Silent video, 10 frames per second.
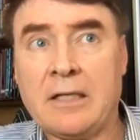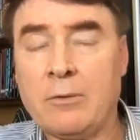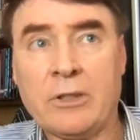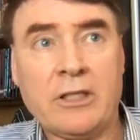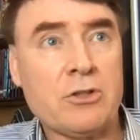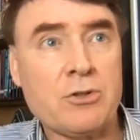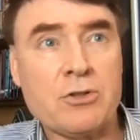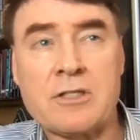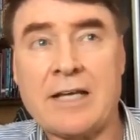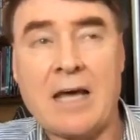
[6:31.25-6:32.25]
We need to
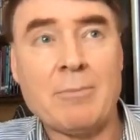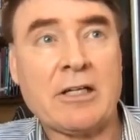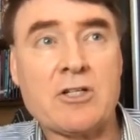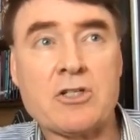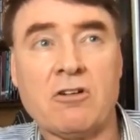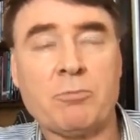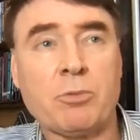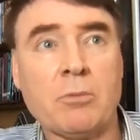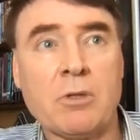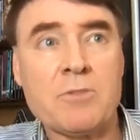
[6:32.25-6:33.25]
dynamically solve
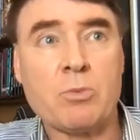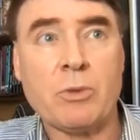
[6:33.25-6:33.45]
problems.